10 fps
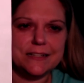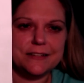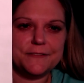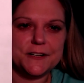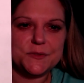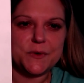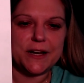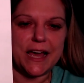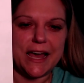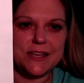First one,
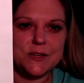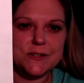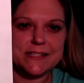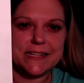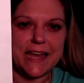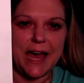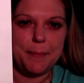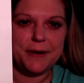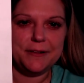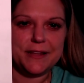I used a
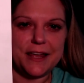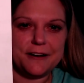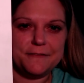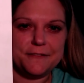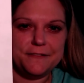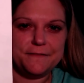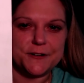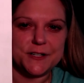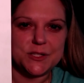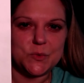capital letter for the
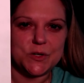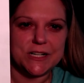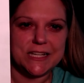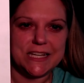first word in